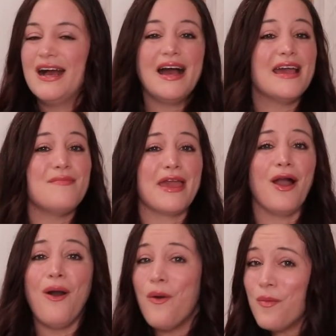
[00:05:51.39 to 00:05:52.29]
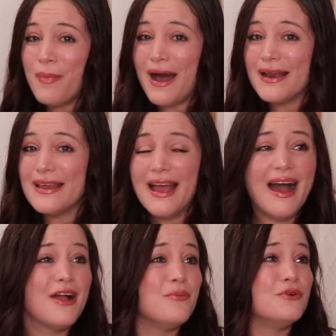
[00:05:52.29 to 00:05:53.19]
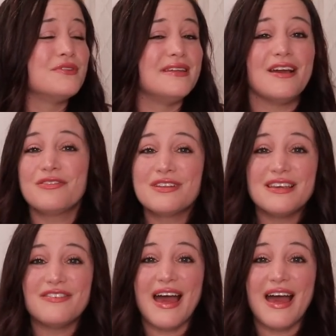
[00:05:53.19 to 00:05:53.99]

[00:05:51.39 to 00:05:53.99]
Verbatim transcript: I am a homebody. I almost never leave the